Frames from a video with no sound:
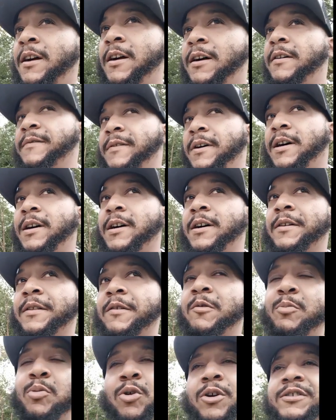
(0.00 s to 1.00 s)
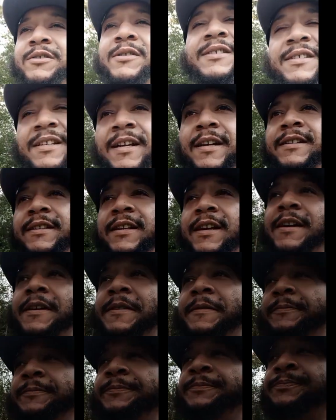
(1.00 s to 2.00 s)
The reports are saying that
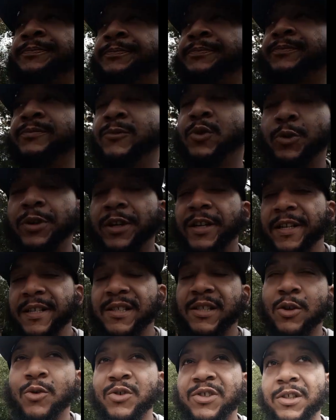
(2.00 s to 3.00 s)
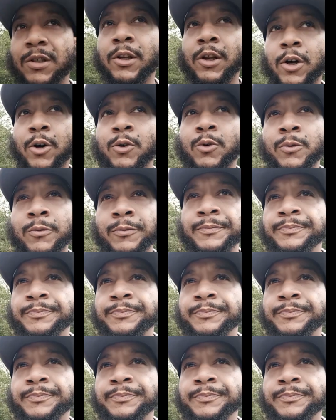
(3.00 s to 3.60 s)
on the East Coast alone,